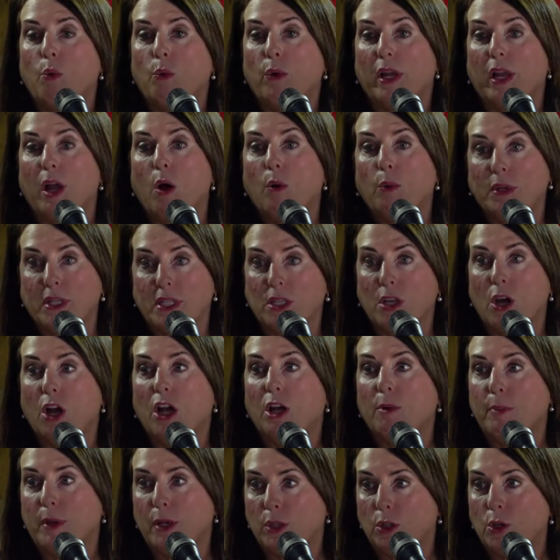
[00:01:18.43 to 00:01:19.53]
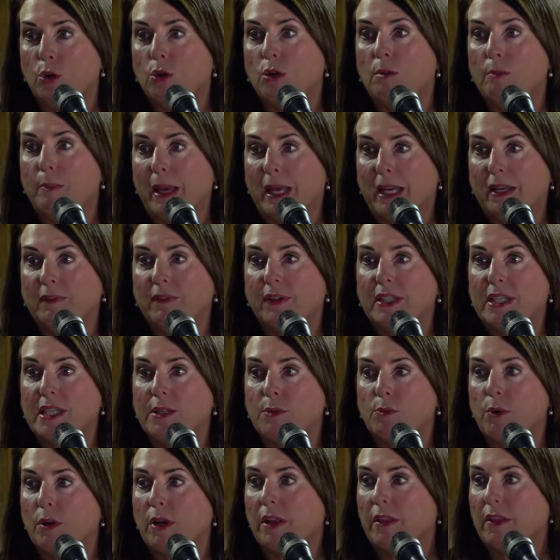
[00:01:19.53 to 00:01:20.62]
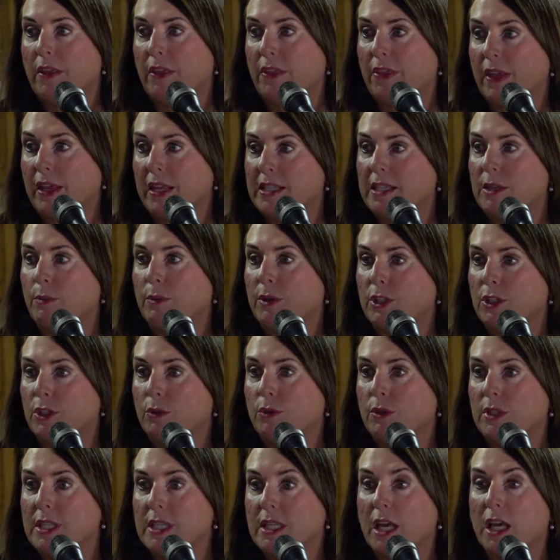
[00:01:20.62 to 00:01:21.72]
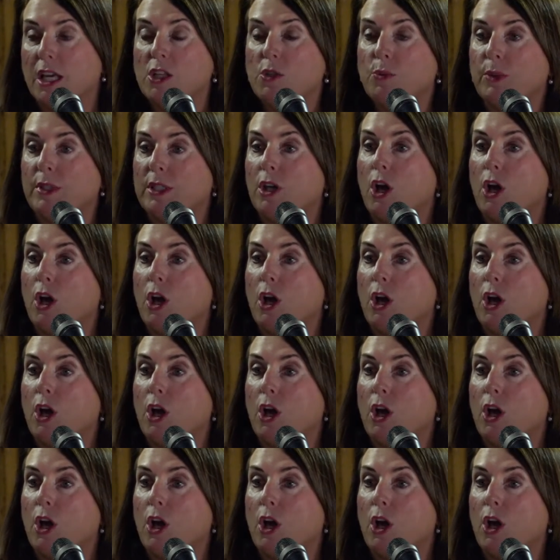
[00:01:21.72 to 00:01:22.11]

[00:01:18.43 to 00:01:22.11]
we always talk about local benefits as one of the things that we do discuss.